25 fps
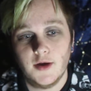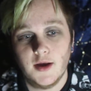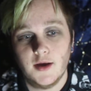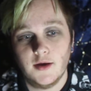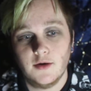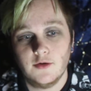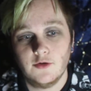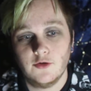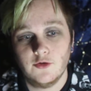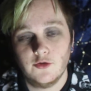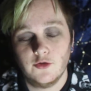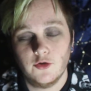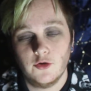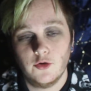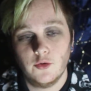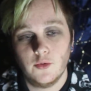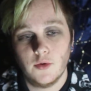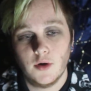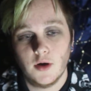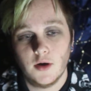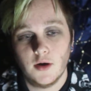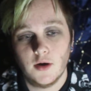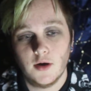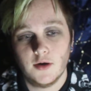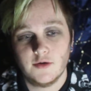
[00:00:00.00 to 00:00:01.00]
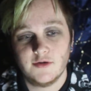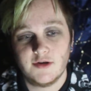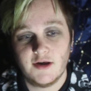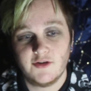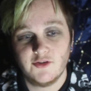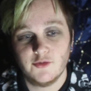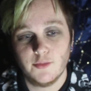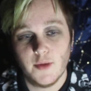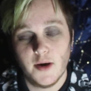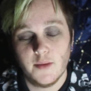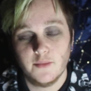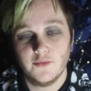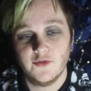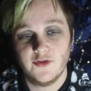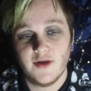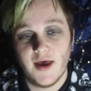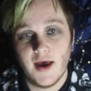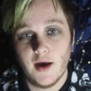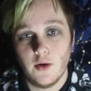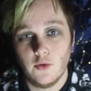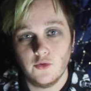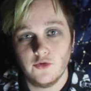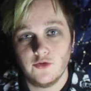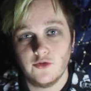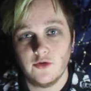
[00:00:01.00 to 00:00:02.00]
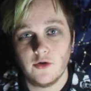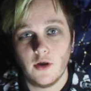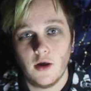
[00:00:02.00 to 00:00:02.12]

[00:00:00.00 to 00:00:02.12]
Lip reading: into her dad's mum's house.